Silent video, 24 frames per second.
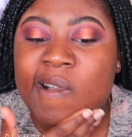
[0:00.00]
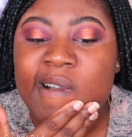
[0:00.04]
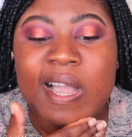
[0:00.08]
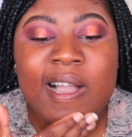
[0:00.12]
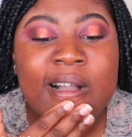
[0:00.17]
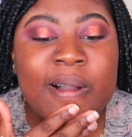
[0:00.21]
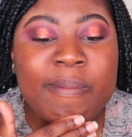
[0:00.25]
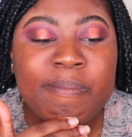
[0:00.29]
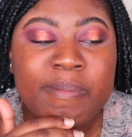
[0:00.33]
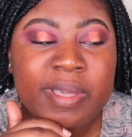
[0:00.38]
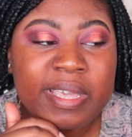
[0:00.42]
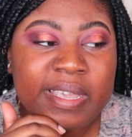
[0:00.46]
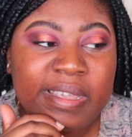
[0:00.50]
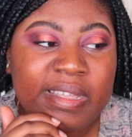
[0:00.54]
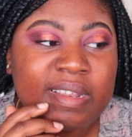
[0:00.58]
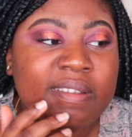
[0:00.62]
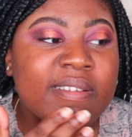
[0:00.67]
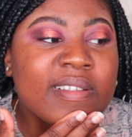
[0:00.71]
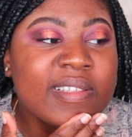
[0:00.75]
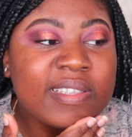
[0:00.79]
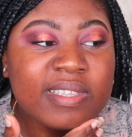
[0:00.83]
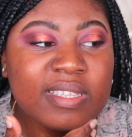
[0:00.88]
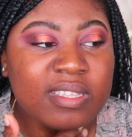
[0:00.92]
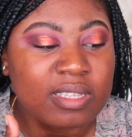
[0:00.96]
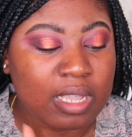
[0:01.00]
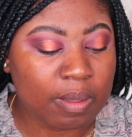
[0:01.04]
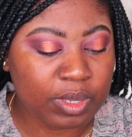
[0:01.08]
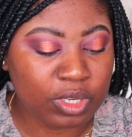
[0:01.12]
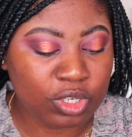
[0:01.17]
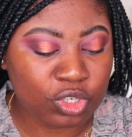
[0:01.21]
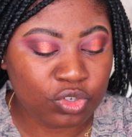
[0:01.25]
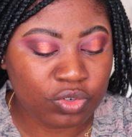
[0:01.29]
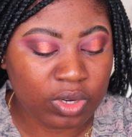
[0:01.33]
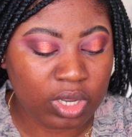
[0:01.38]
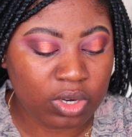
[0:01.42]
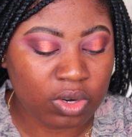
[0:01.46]
I mean, this is coming
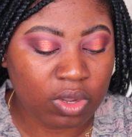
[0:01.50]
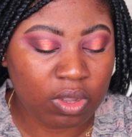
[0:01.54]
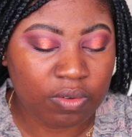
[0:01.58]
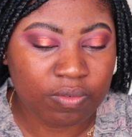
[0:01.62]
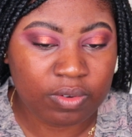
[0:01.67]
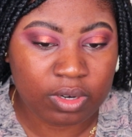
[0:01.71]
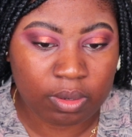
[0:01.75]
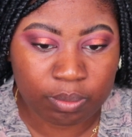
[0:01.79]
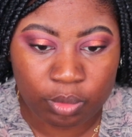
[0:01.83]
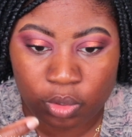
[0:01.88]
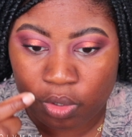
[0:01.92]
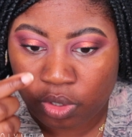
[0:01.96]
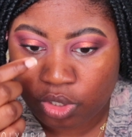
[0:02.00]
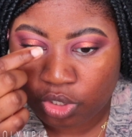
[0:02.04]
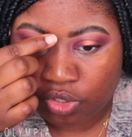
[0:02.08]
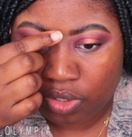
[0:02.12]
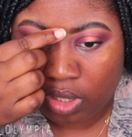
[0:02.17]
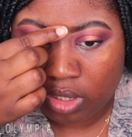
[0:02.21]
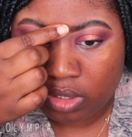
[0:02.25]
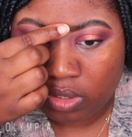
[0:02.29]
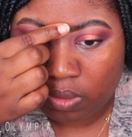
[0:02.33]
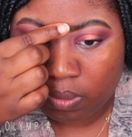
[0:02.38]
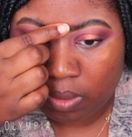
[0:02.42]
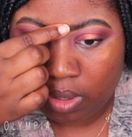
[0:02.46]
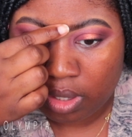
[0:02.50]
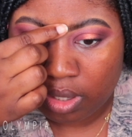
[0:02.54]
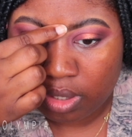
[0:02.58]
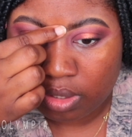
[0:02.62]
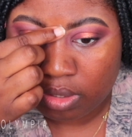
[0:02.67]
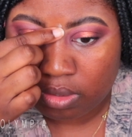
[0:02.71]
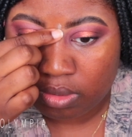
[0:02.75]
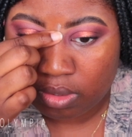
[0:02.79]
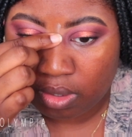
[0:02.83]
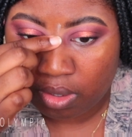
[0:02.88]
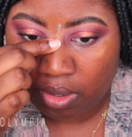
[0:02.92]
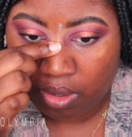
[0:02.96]
straight off and I'm going straight to work,
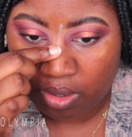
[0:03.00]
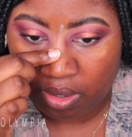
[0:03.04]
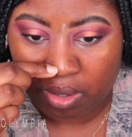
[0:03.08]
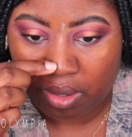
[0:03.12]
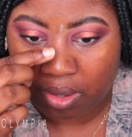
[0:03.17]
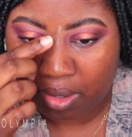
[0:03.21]
so.